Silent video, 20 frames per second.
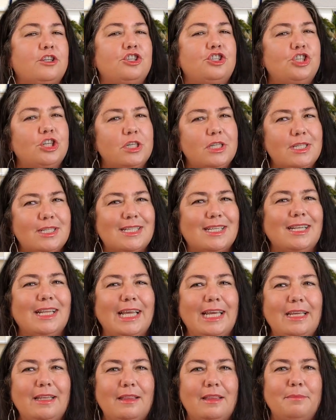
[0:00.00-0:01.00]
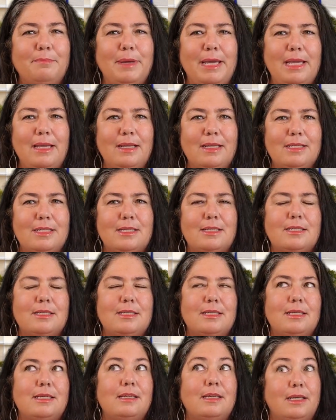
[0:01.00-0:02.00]
Just like the
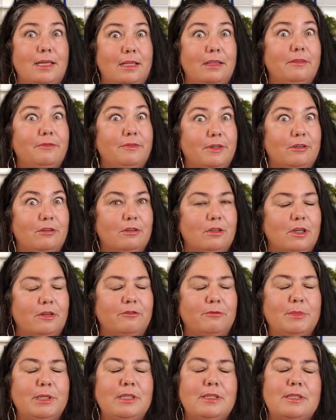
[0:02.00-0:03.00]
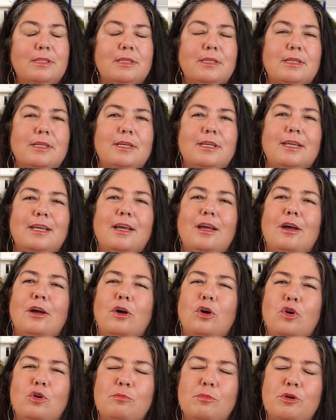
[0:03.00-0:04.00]
banks and the federal government,
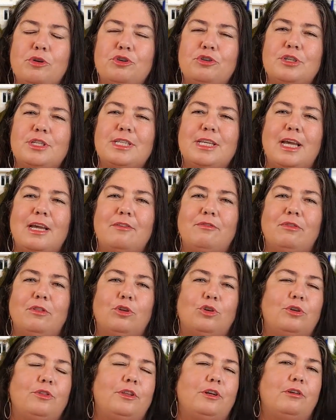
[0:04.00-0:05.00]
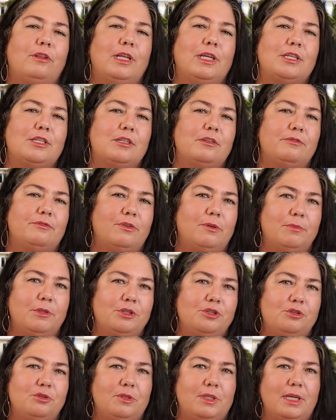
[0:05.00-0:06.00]
homeowners have learned their lesson from the
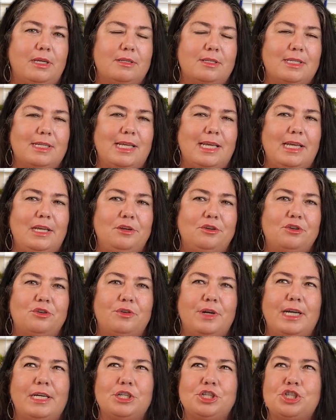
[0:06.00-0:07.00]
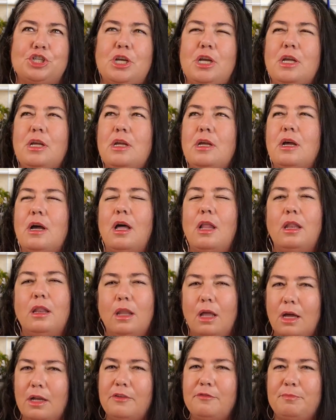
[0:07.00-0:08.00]
2008 crash. A
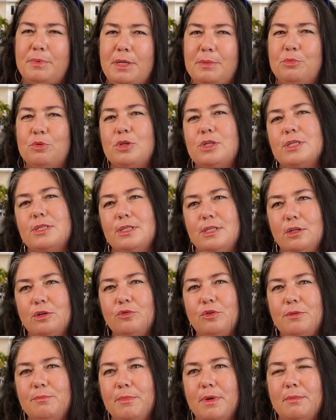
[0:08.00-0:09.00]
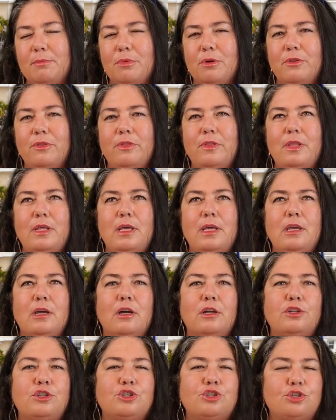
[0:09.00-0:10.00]
lot of people still remember the
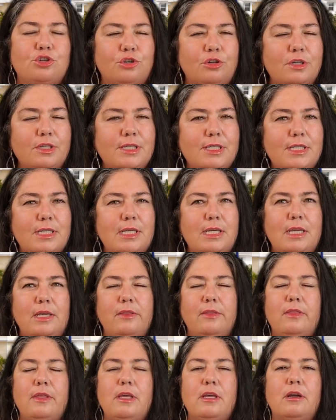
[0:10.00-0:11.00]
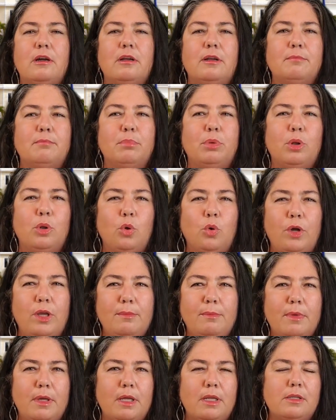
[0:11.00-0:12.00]
uncertainty, the
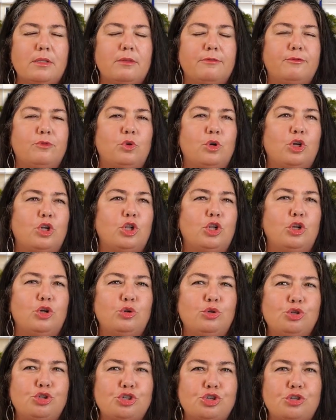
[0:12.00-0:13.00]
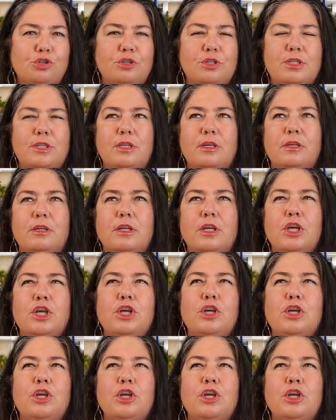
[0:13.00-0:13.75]
unemployment, the foreclosures, the